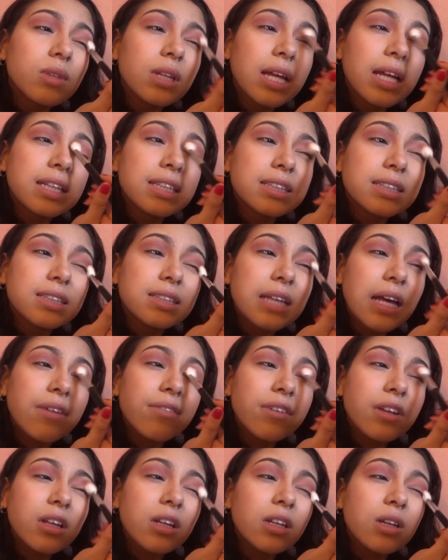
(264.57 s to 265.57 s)
It's
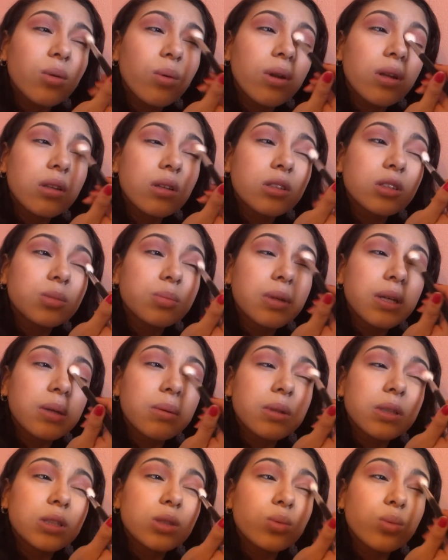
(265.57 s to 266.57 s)
definitely one of those
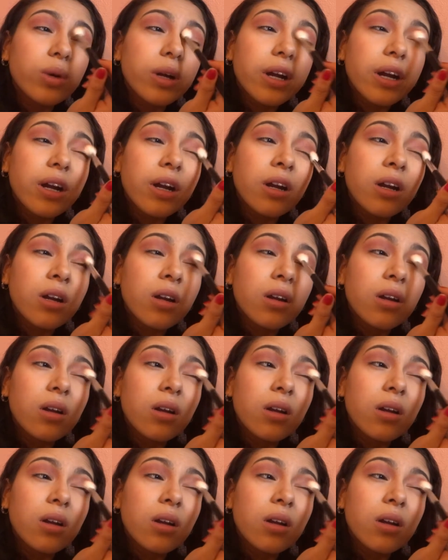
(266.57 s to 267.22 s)
pigments where